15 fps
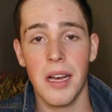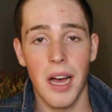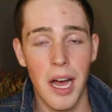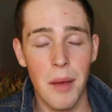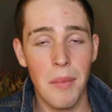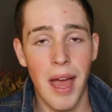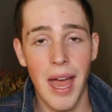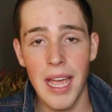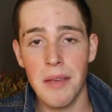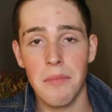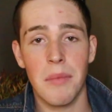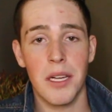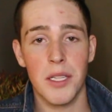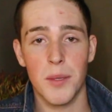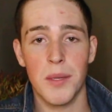I'm 8
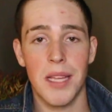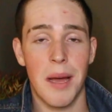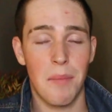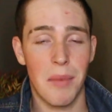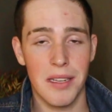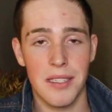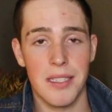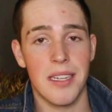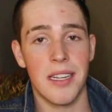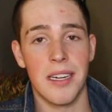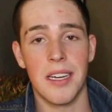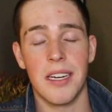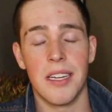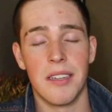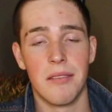months without busting a
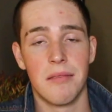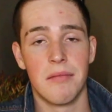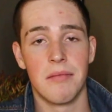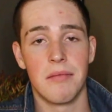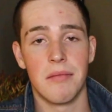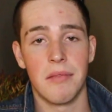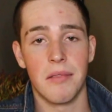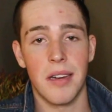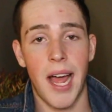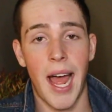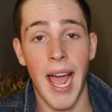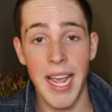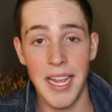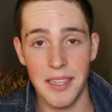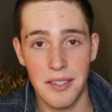nut.
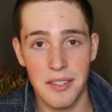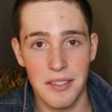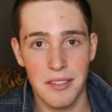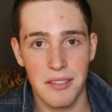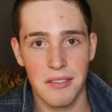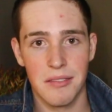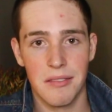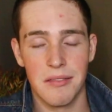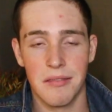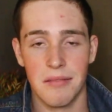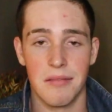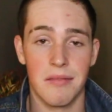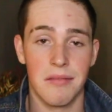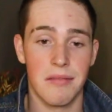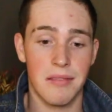8.
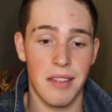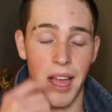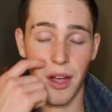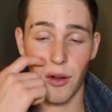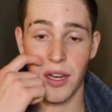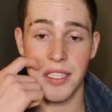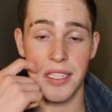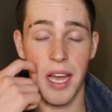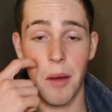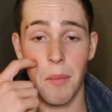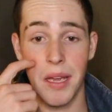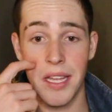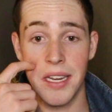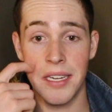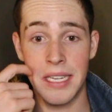How crazy.
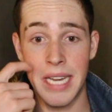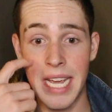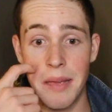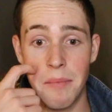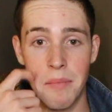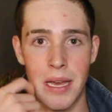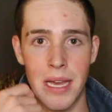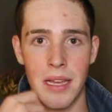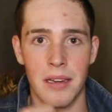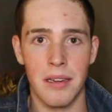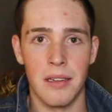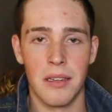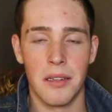I'm in deep, man.